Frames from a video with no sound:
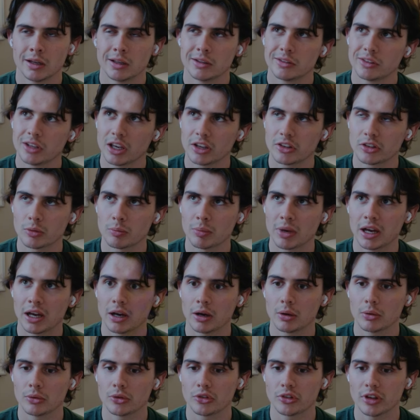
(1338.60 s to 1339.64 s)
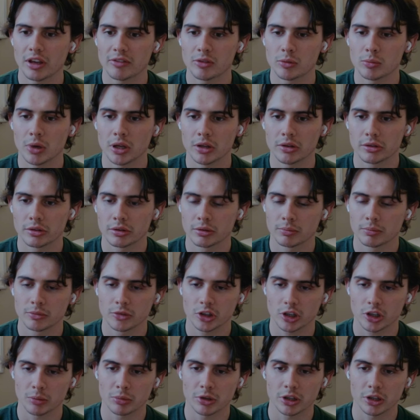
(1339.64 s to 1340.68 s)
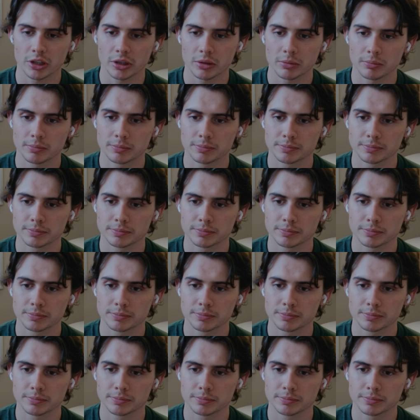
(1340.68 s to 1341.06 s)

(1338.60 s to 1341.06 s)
Takes about 7 months to complete.